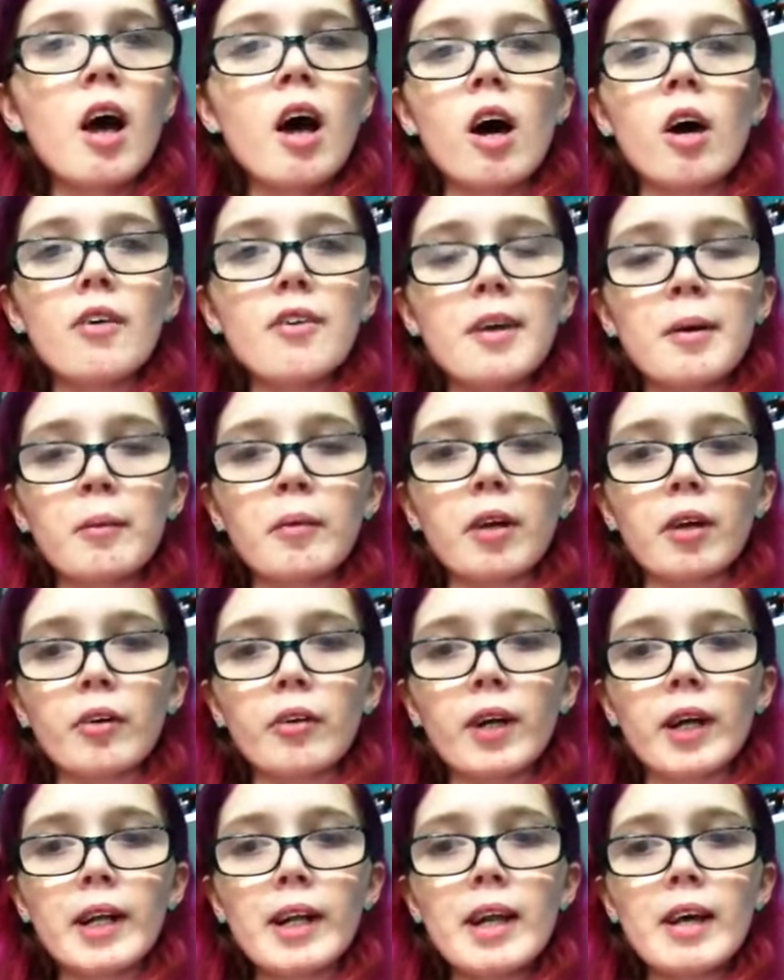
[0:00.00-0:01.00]
all time low
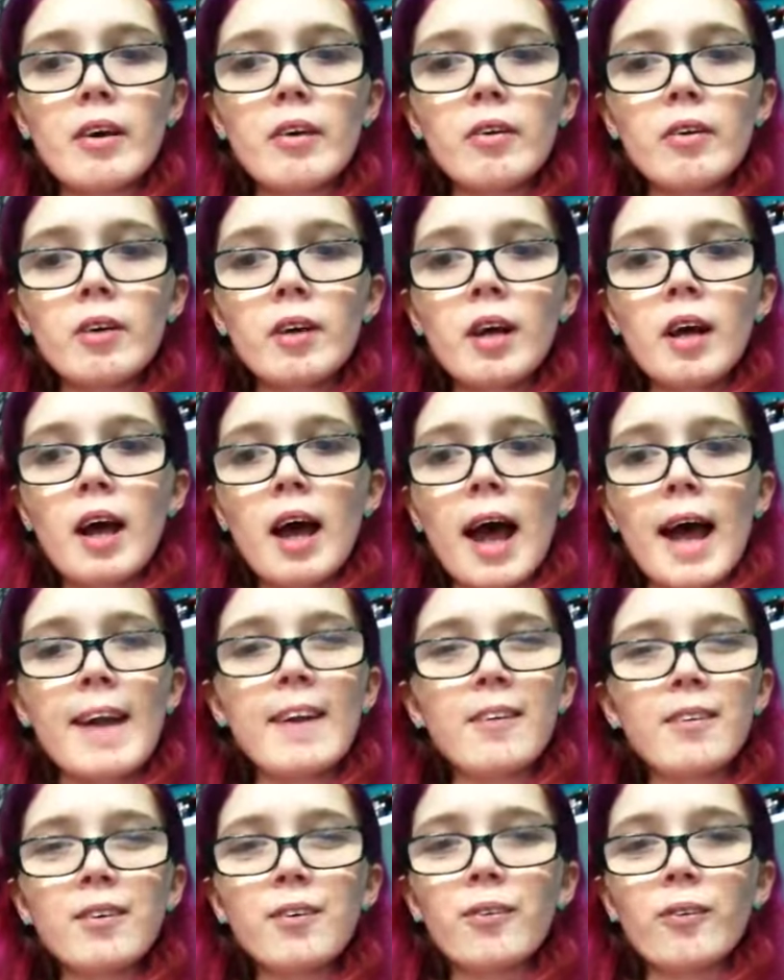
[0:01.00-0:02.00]
right now. I
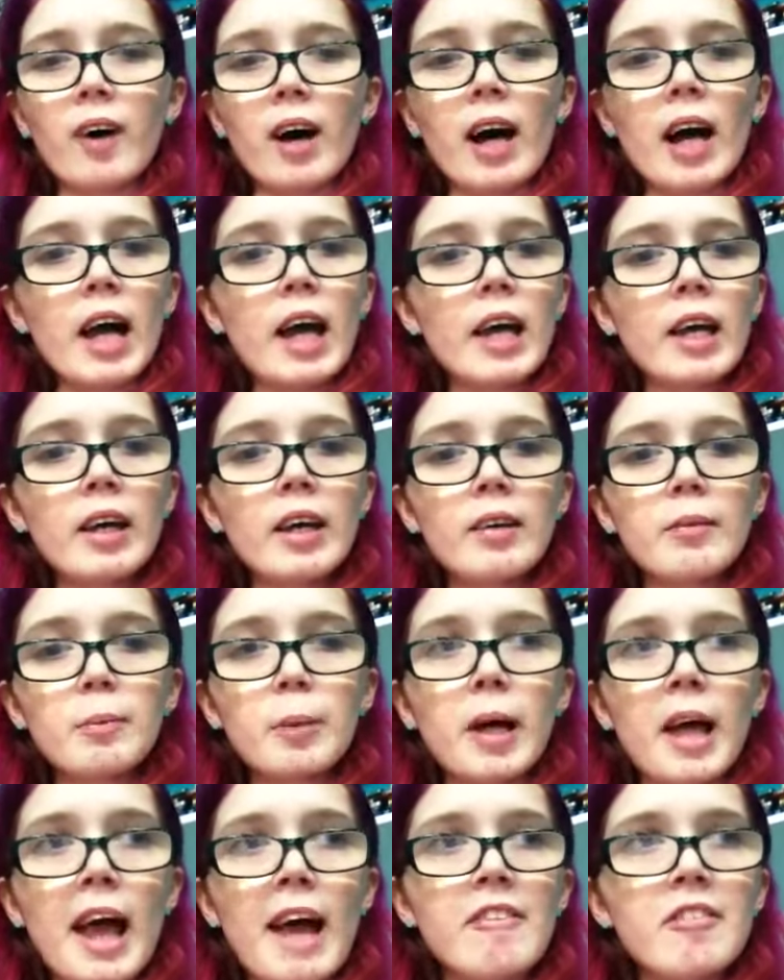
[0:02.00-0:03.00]
don't know why,
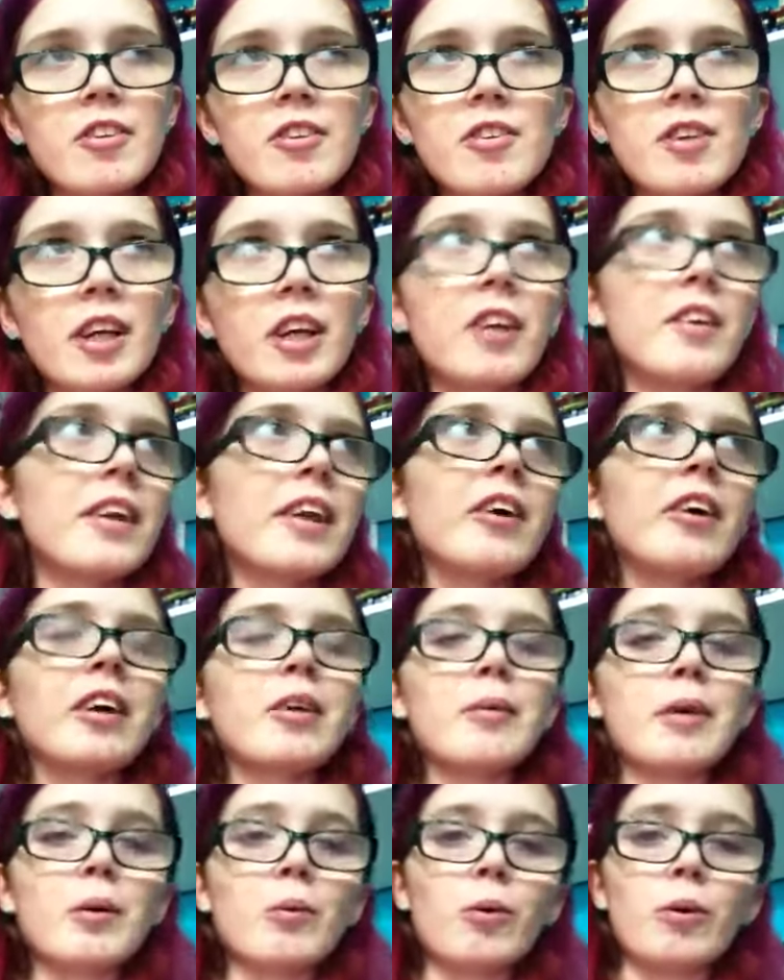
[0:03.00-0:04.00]
but ever since I heard they're gonna
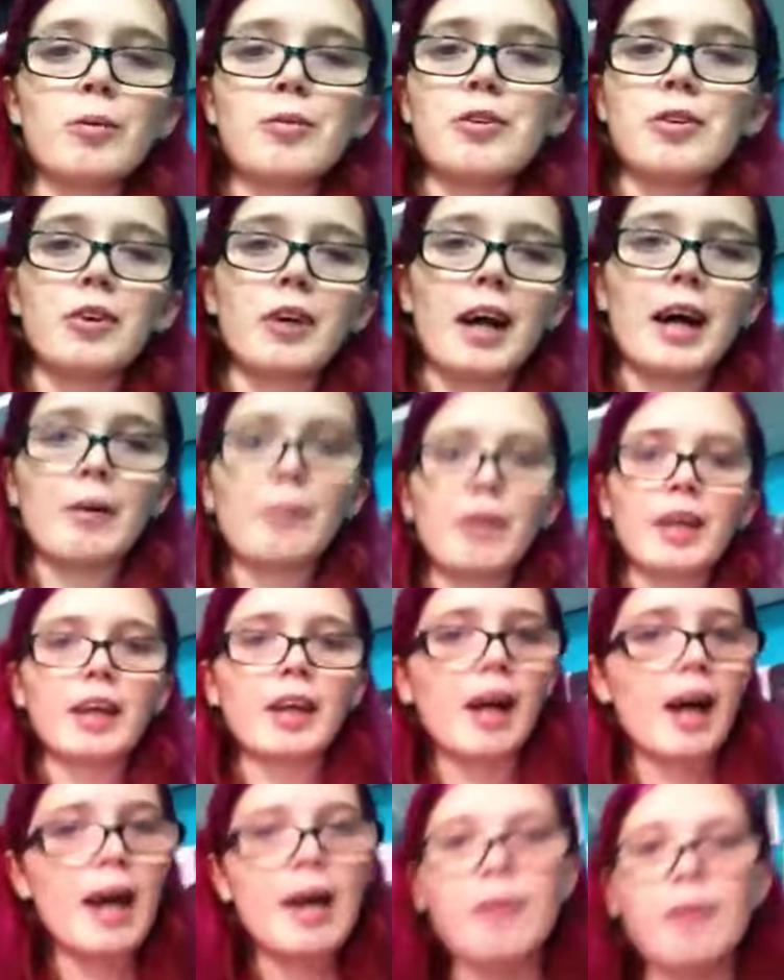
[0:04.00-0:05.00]
be on Warped Tour, I'm like,
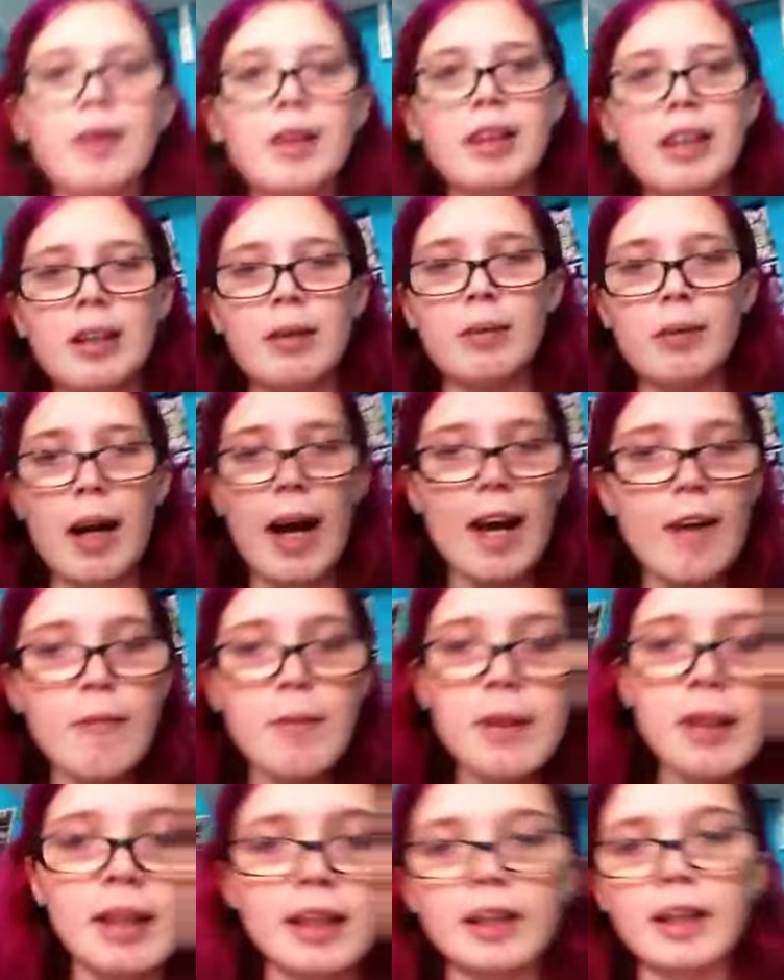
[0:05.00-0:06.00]
I want them. I've
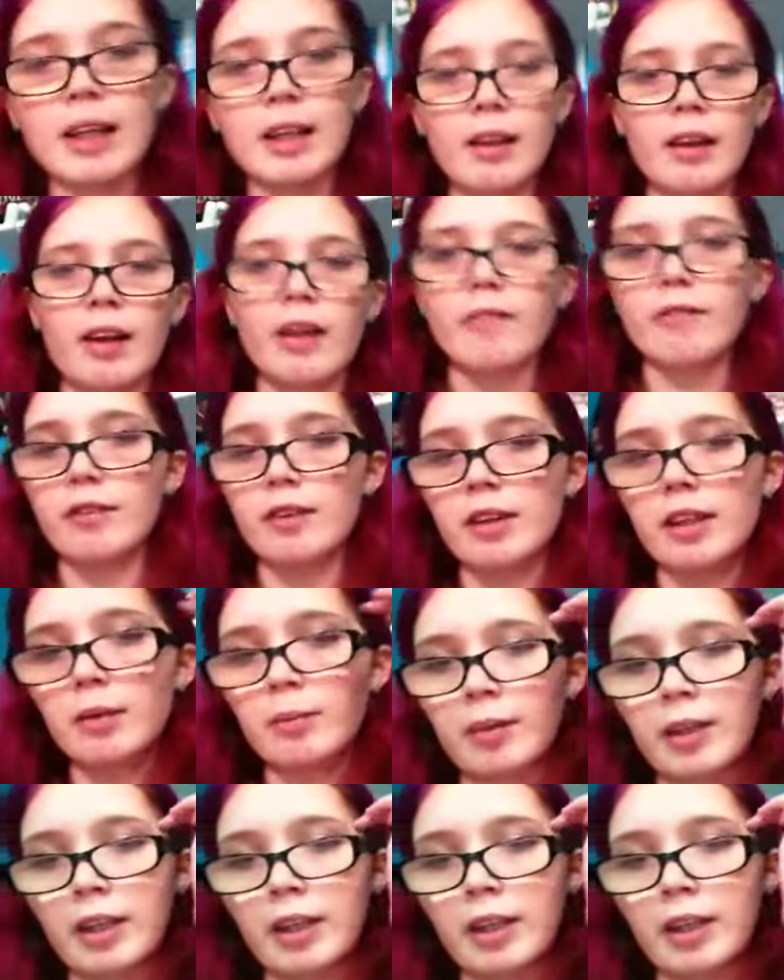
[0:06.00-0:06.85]
been like in love with them